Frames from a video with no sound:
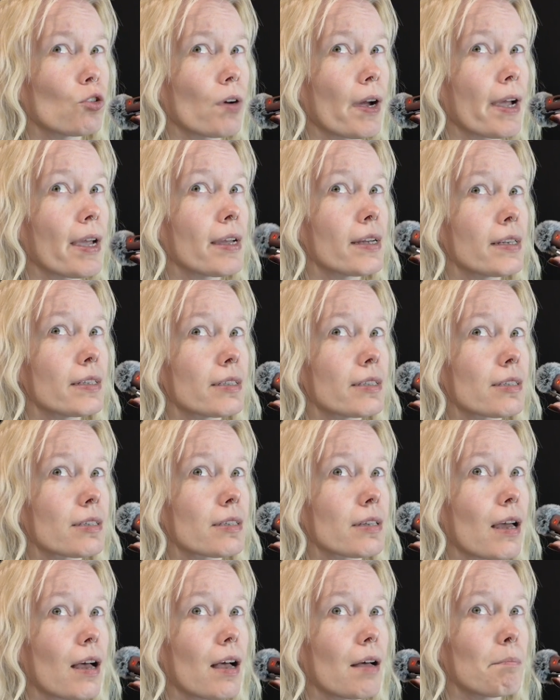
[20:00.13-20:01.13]
great
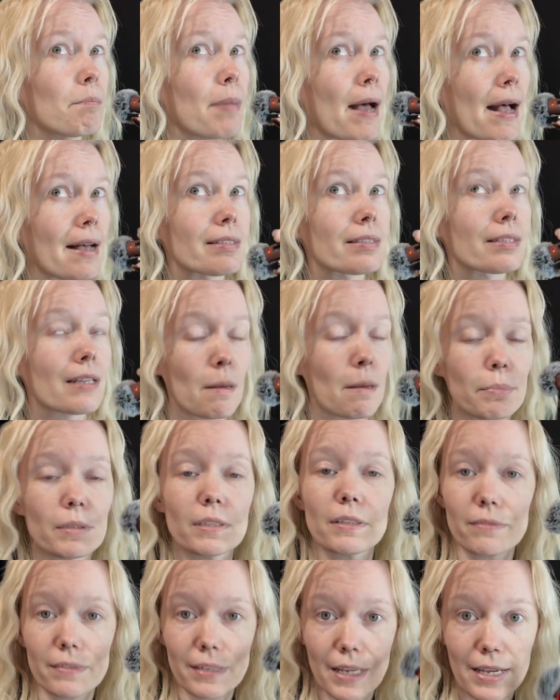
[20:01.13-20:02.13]
past
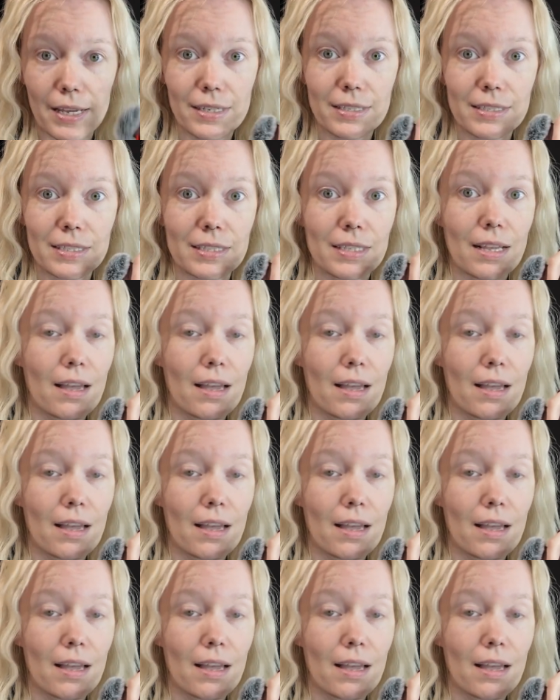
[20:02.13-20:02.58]
couple of days.